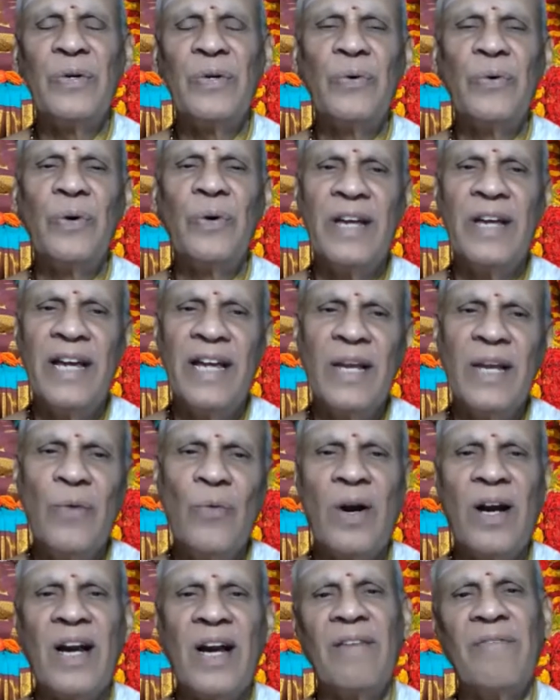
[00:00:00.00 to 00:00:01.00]
to any
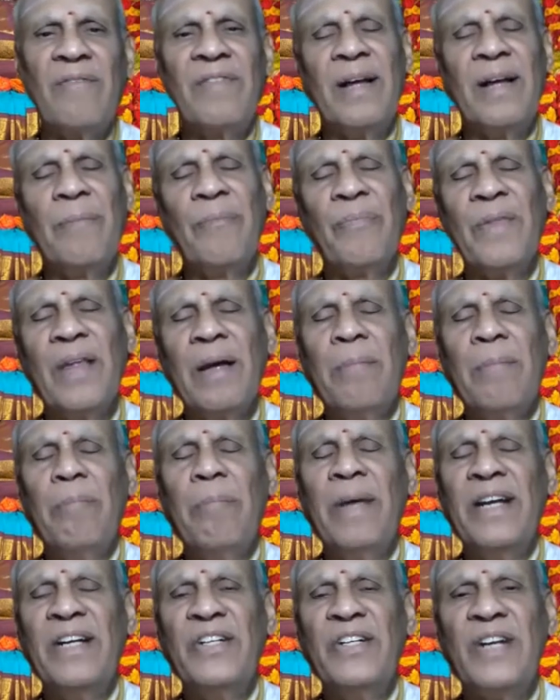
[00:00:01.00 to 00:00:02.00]
one of them
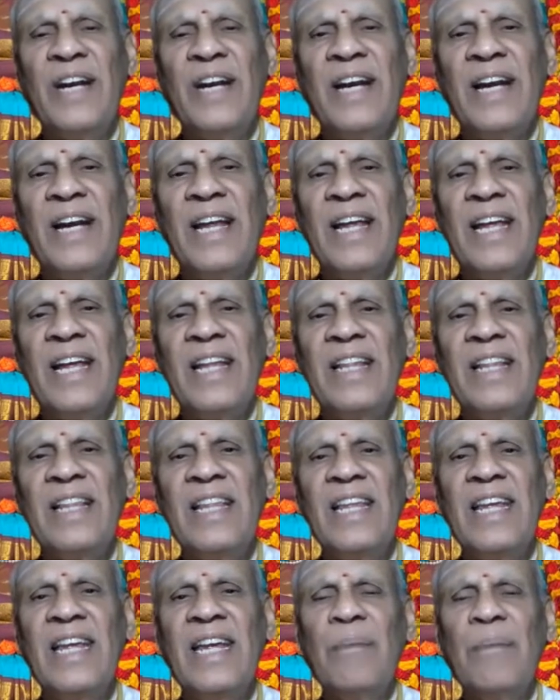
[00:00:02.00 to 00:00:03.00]
mentioned in
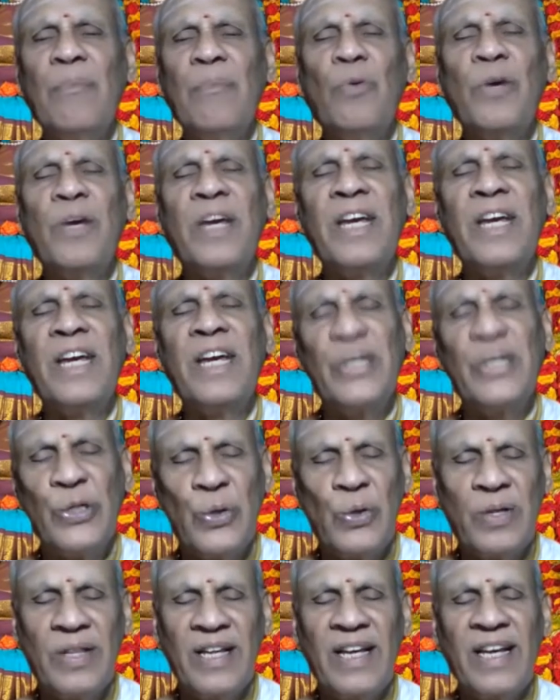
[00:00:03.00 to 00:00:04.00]
the Mukhya
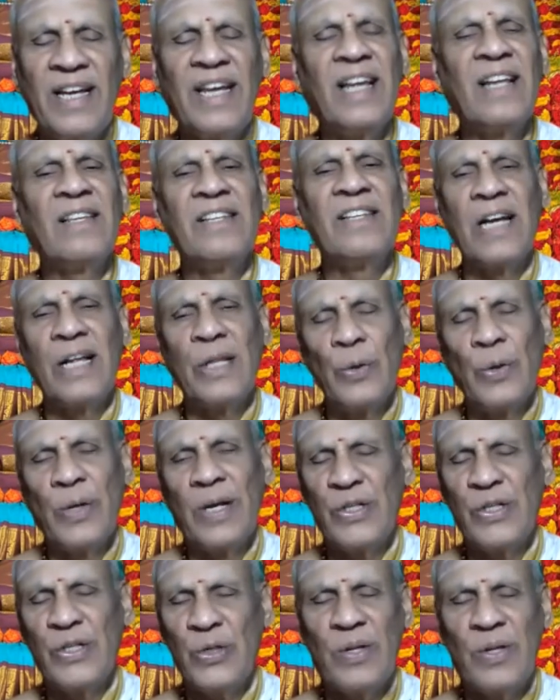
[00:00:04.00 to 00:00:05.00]
Shruti. Here
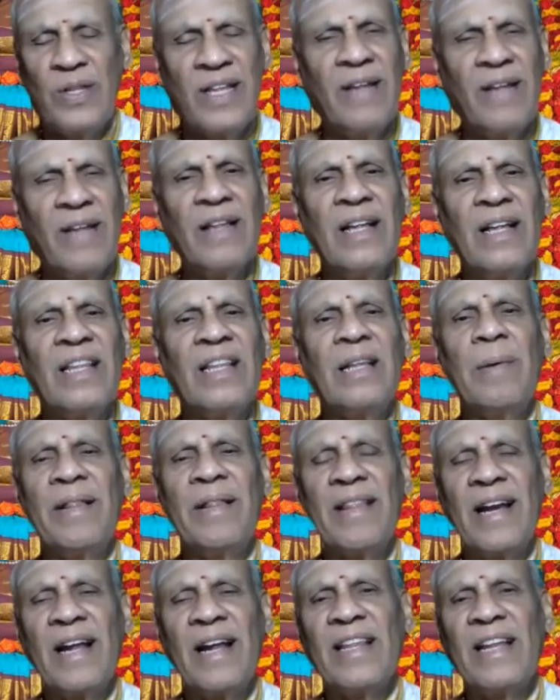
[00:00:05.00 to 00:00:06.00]
Chandogya Shruti, the
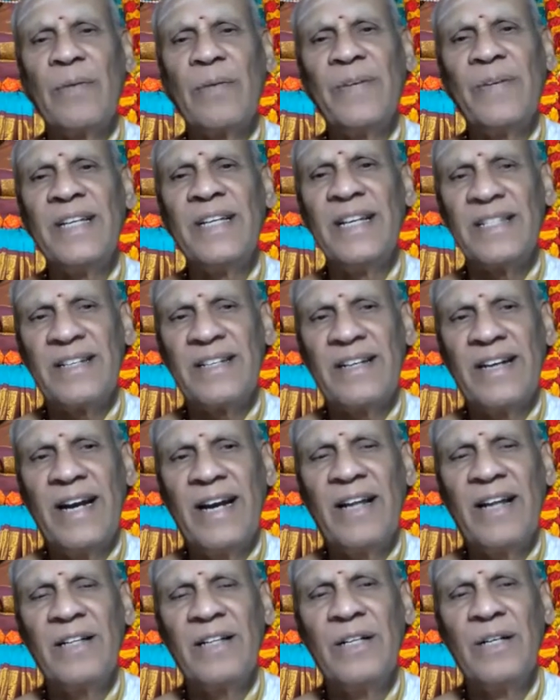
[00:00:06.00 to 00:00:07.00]
mantra that we just
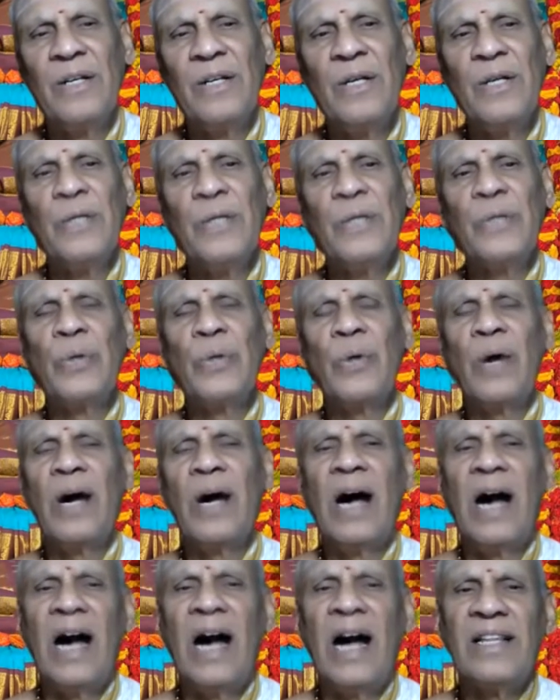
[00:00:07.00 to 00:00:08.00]
read.
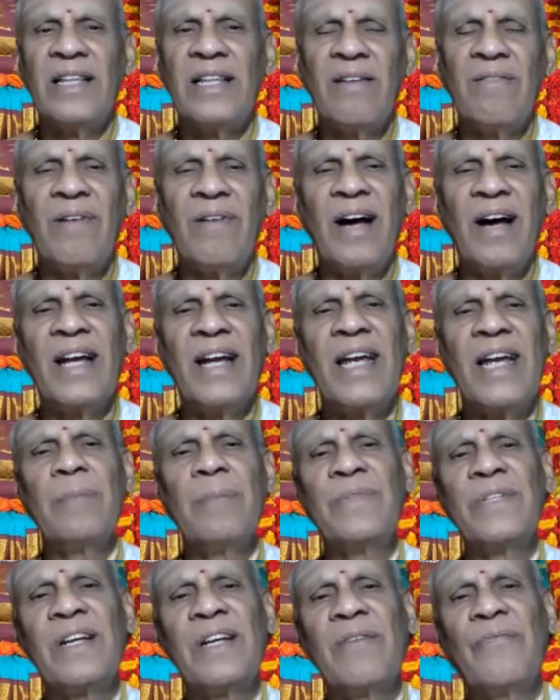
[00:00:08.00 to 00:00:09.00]
So other
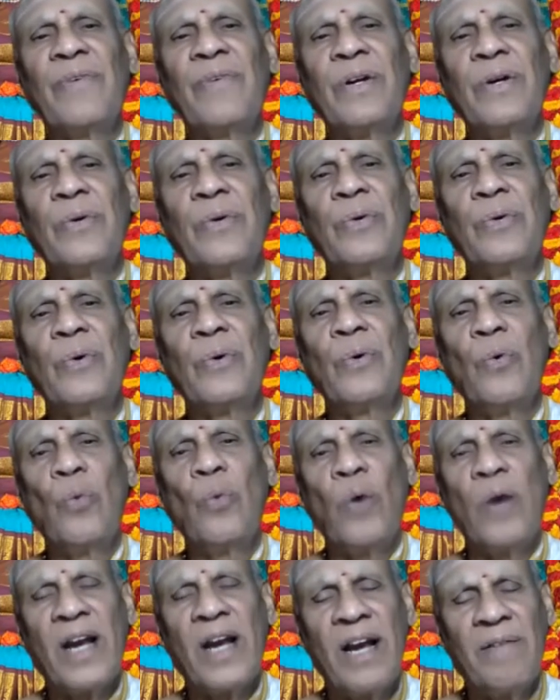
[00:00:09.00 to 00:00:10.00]
Vakyams refer to
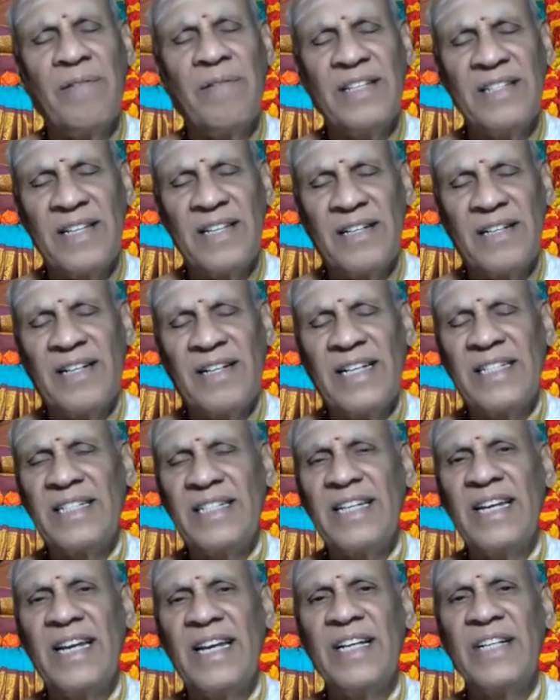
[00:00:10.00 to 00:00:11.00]
one of the
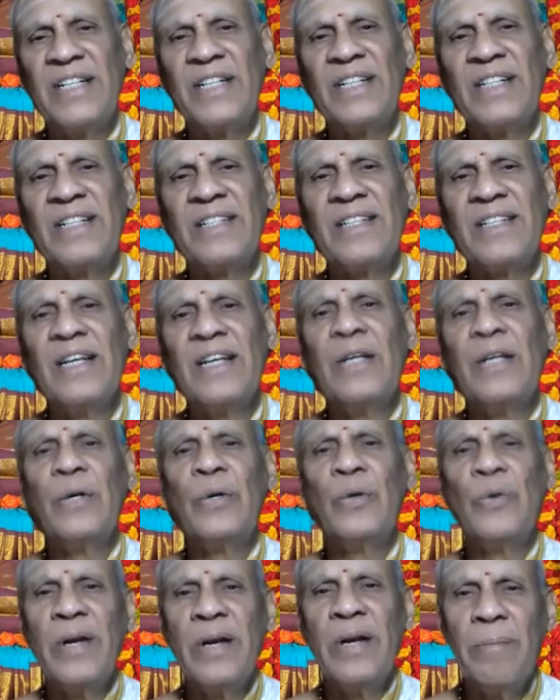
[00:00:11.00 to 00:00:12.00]
destinations
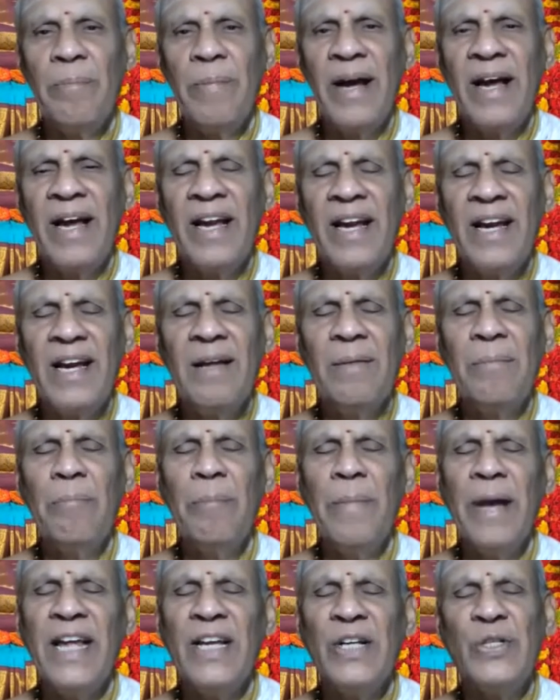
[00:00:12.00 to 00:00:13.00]
to remind
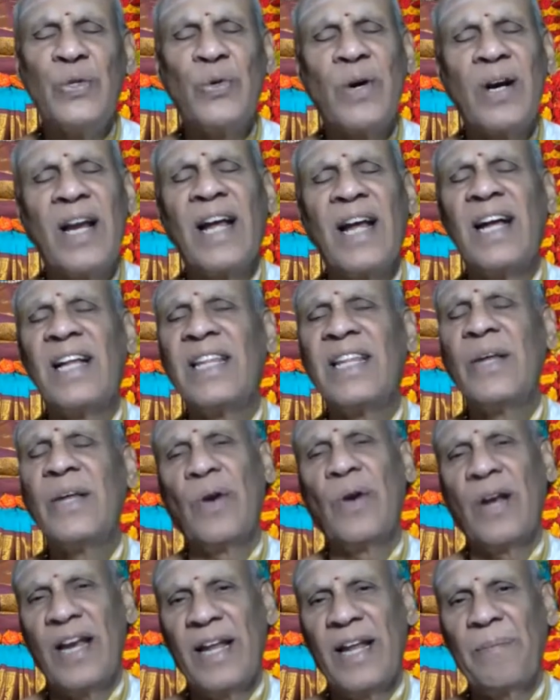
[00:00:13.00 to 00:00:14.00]
main Shukla Gati
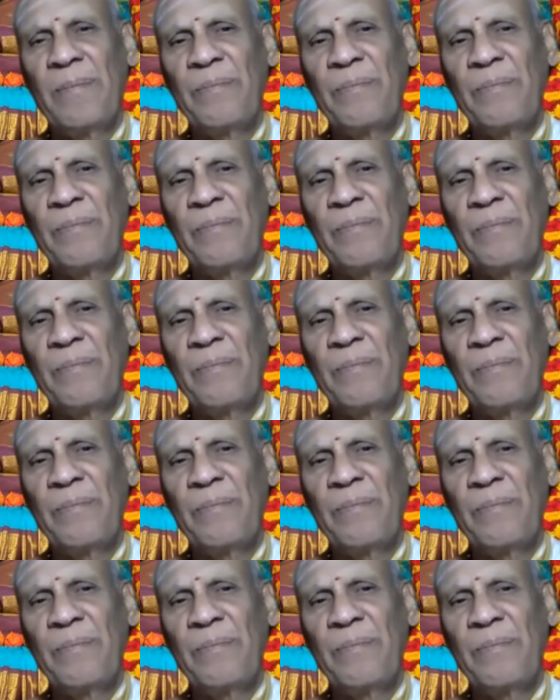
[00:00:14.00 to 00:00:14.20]
only.